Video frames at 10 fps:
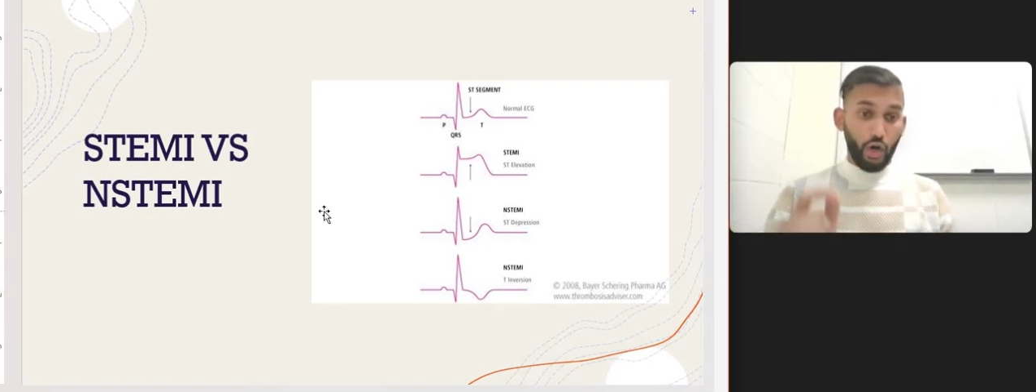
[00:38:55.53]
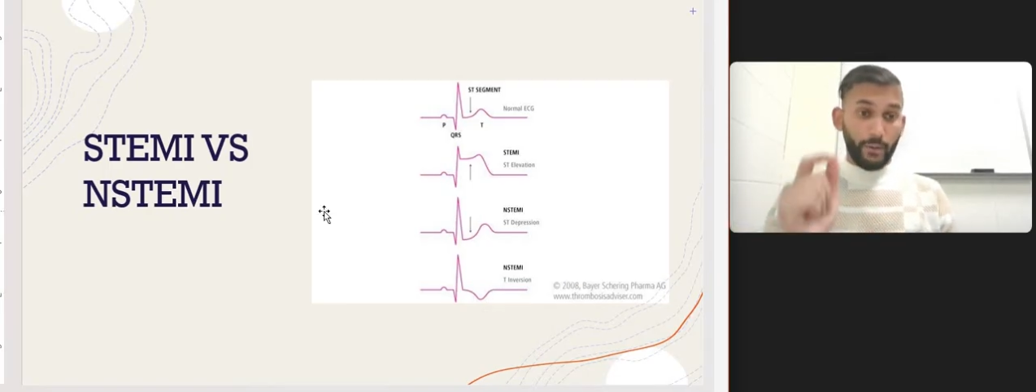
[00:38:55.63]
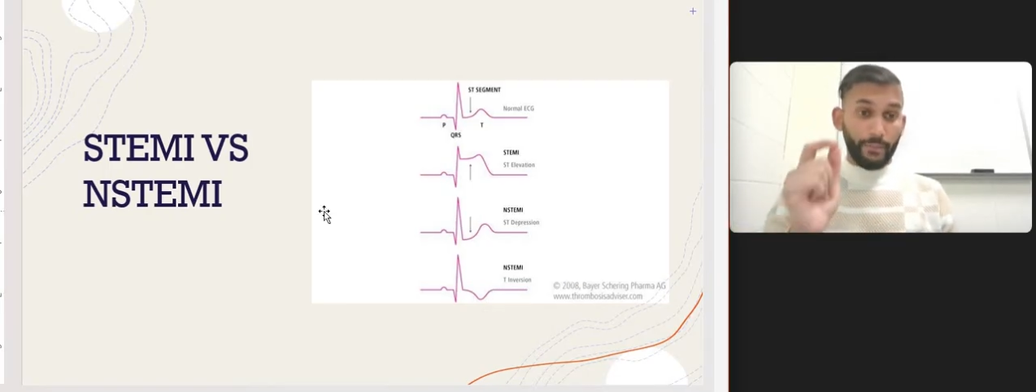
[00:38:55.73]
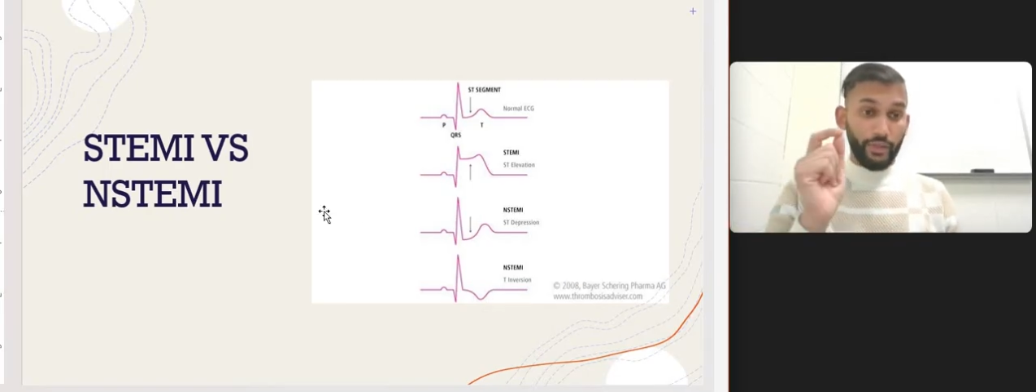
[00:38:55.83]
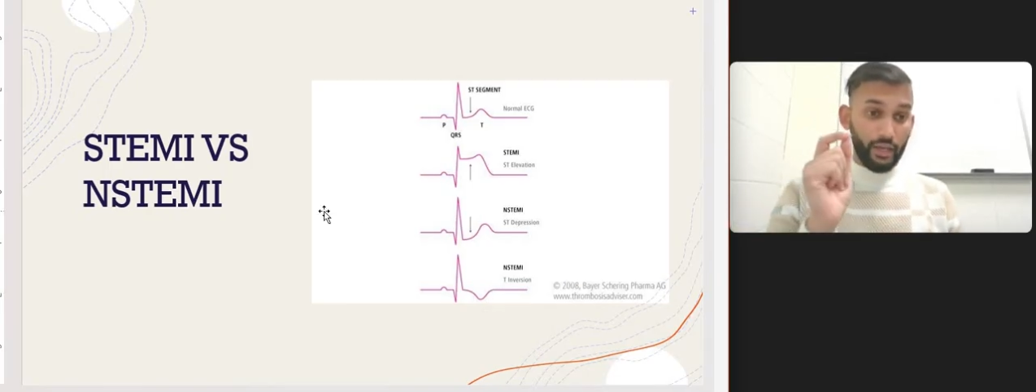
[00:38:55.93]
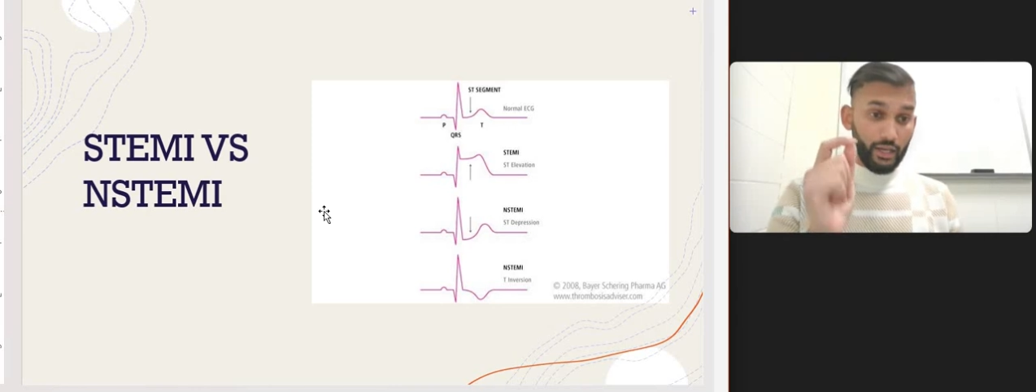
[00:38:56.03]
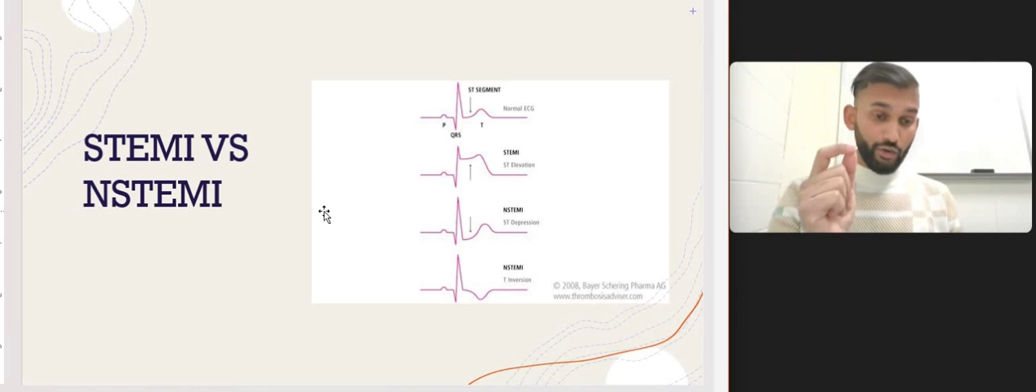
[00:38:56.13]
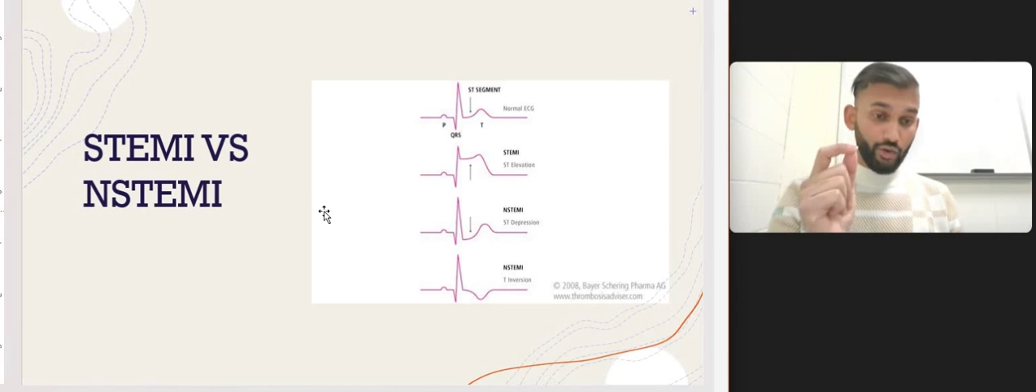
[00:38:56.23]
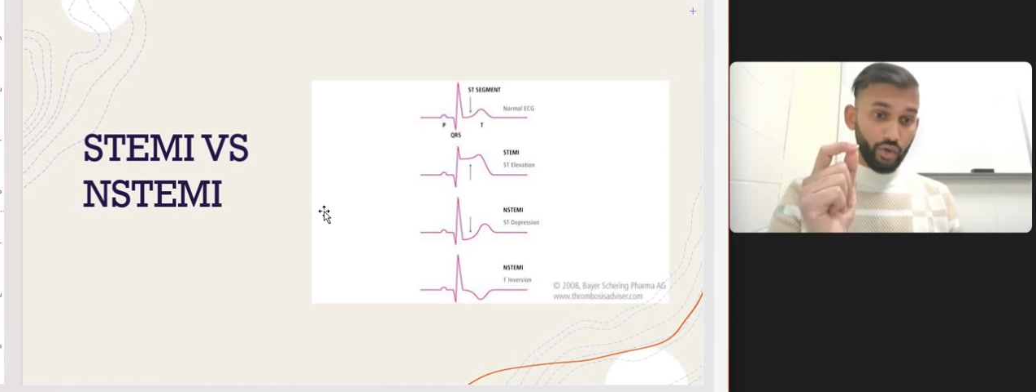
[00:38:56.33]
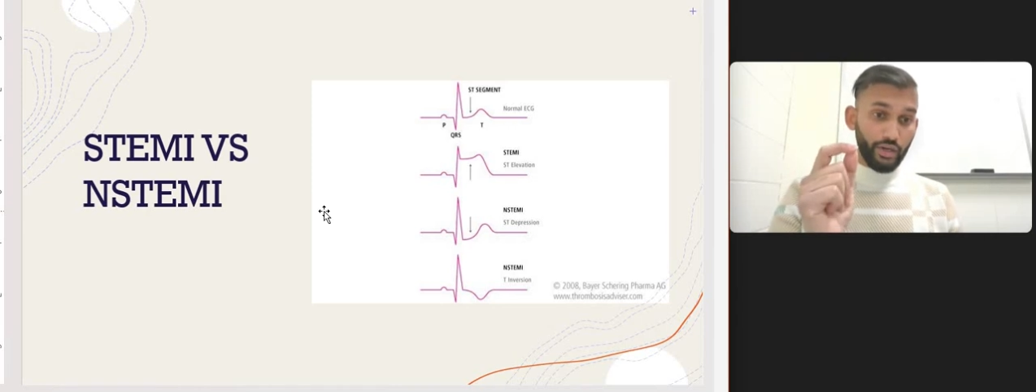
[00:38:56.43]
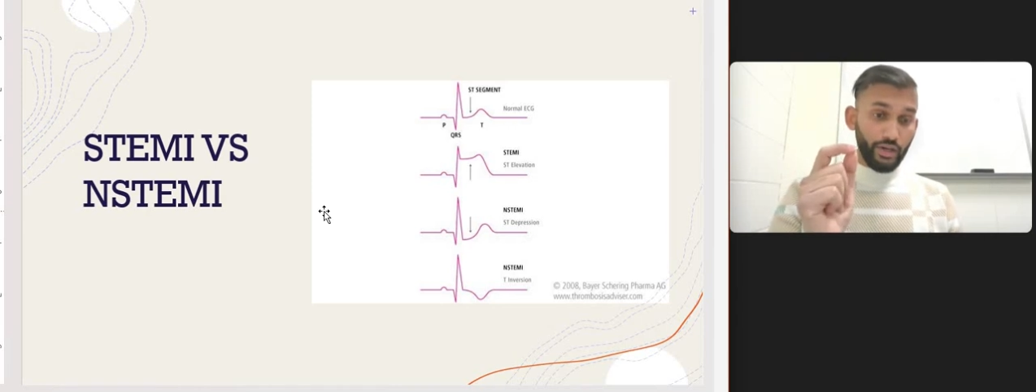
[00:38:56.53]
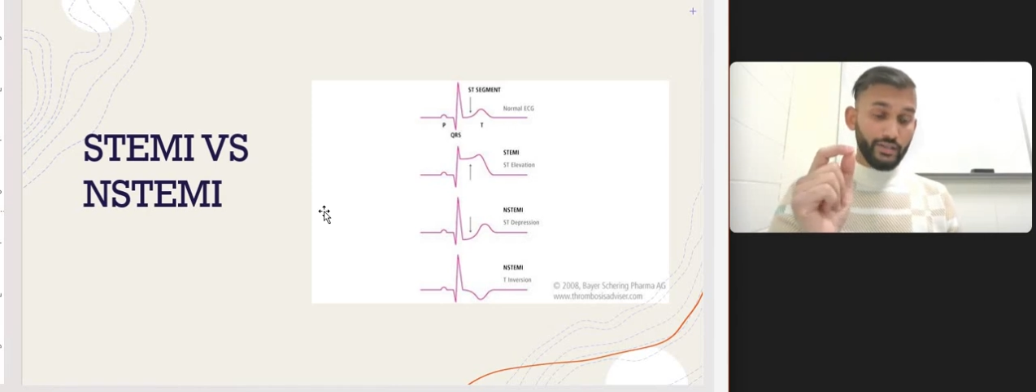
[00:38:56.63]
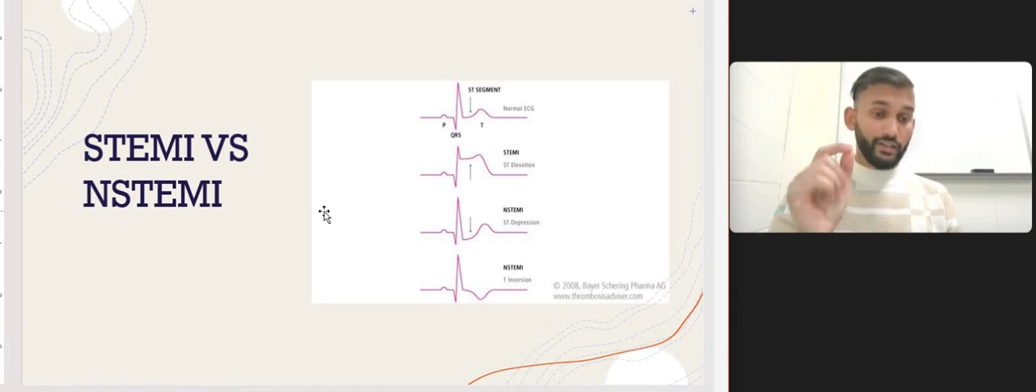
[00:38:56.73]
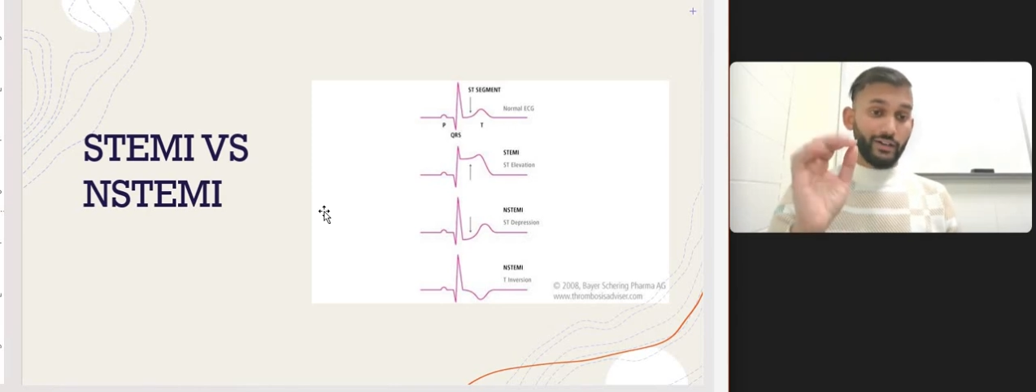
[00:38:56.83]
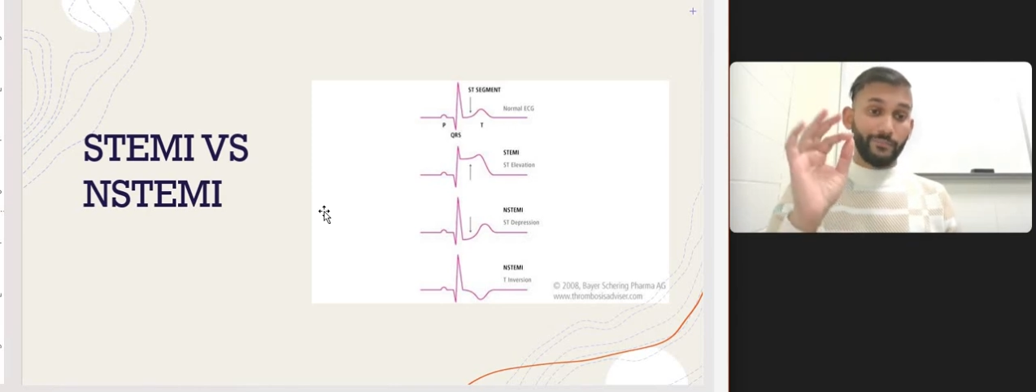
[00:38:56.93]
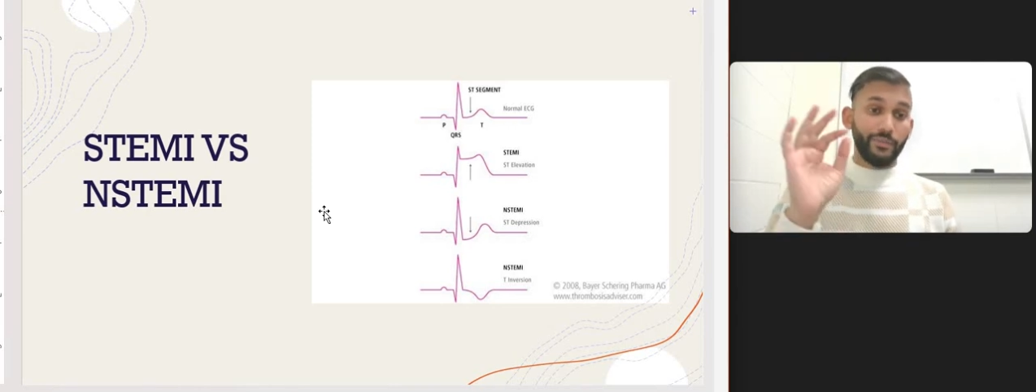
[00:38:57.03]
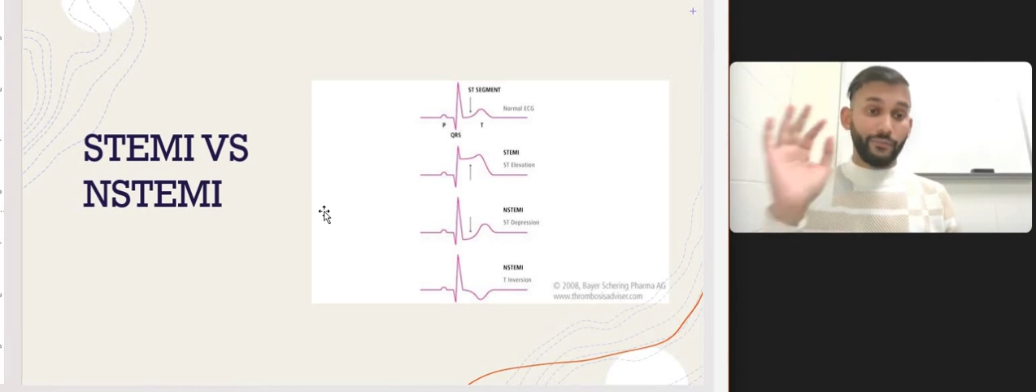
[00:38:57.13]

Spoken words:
about the acute coronary syndrome